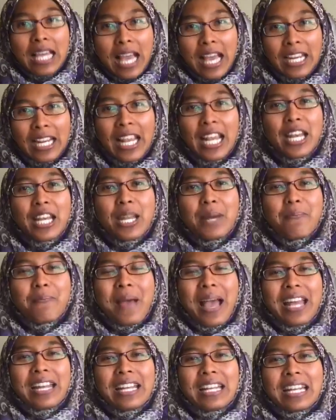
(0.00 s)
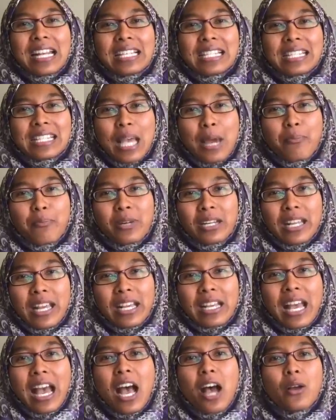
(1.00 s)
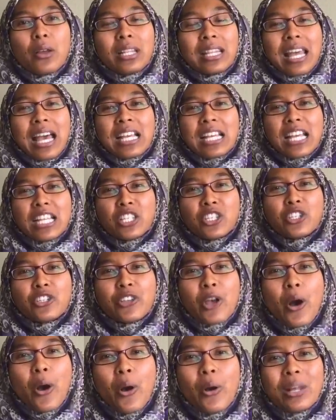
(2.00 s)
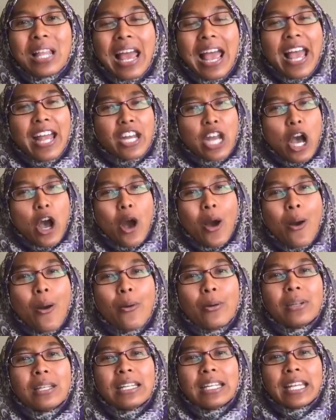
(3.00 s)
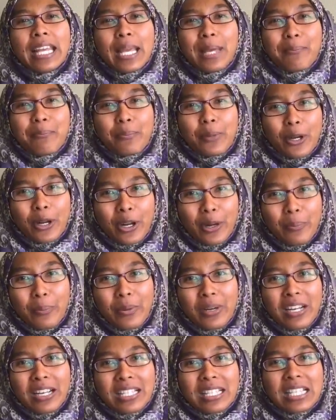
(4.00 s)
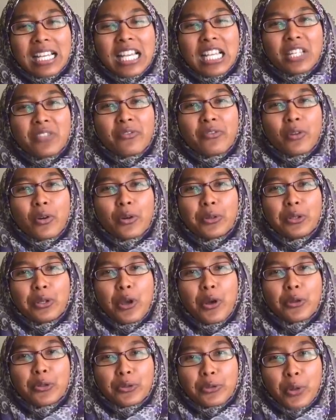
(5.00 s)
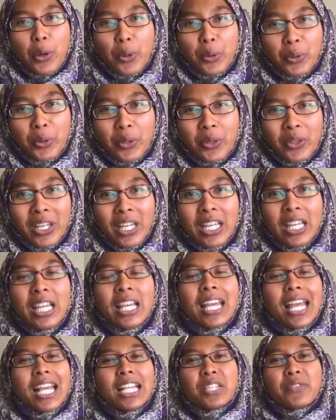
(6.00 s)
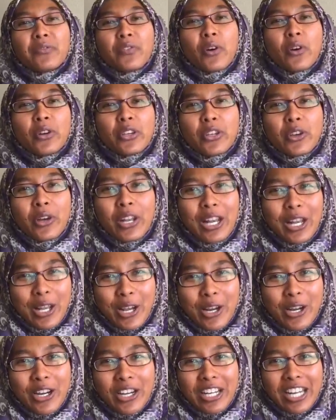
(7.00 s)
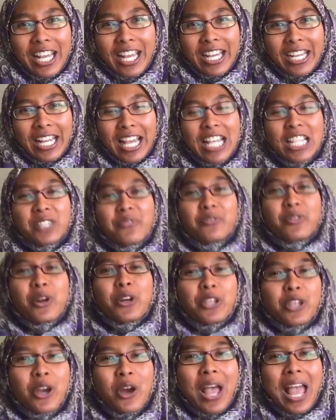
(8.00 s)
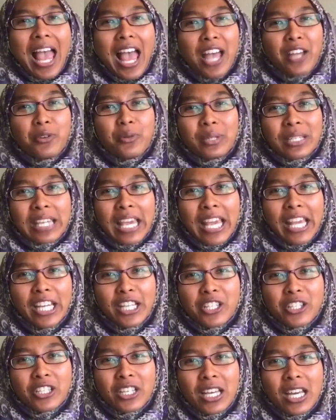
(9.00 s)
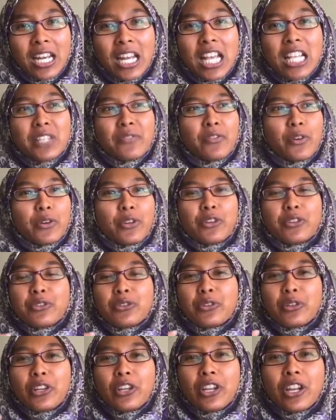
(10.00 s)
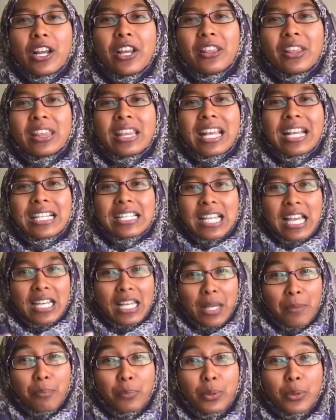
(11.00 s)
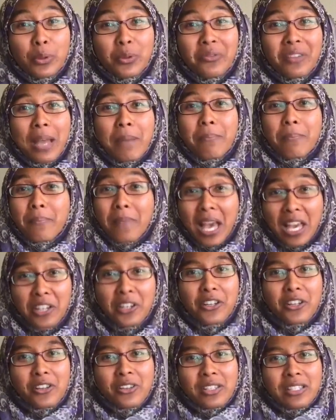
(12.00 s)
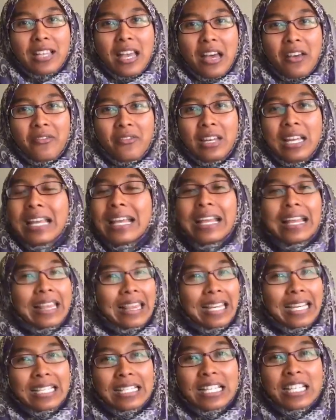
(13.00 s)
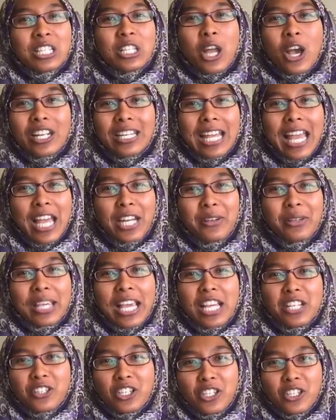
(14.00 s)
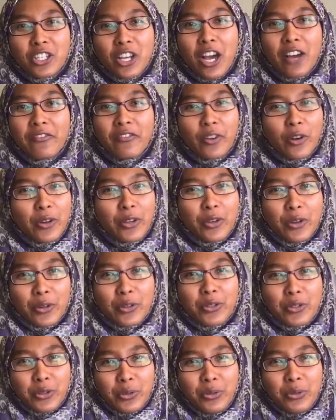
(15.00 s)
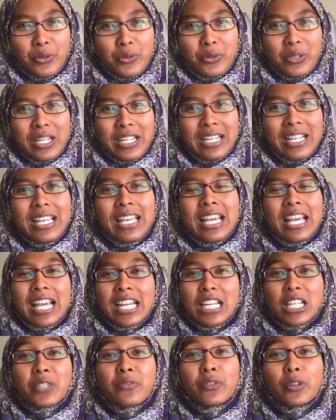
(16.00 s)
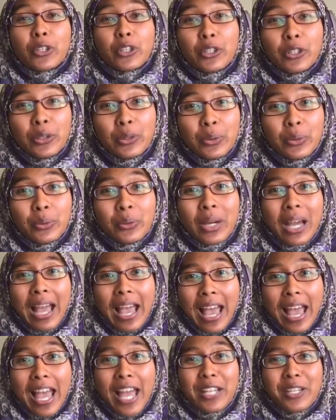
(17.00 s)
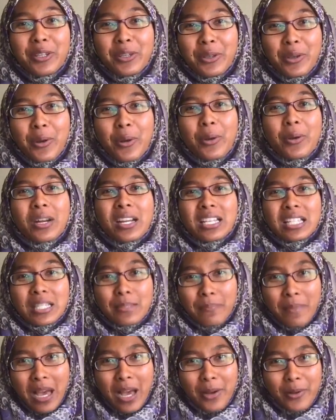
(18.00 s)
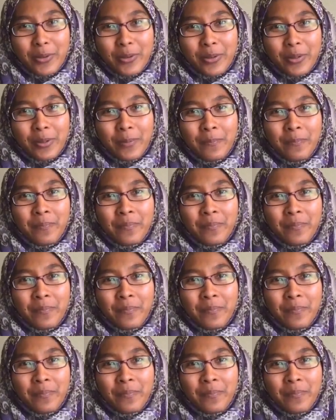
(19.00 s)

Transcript: An independent and separate account that is sole and only purpose is for your growth. It's for your learning. It's for your education. It's for you to learn things and improve and better yourself. This is not the education jar for your children. It is for you and your spouse.